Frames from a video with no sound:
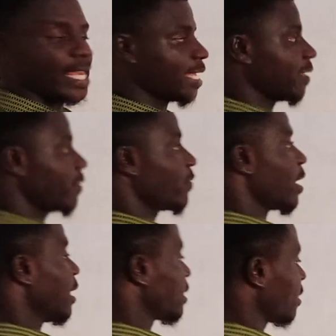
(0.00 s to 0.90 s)
k,
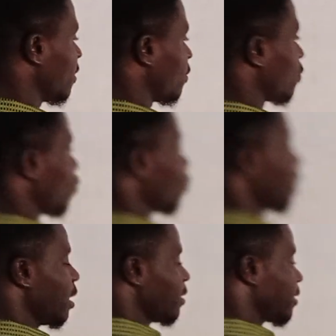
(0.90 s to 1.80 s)
right? So
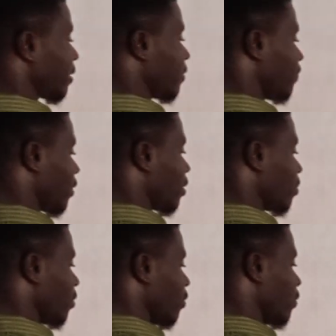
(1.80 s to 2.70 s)
let's
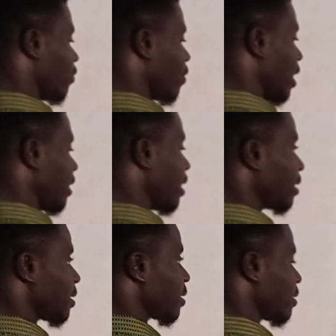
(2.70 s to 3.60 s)
rewrite that.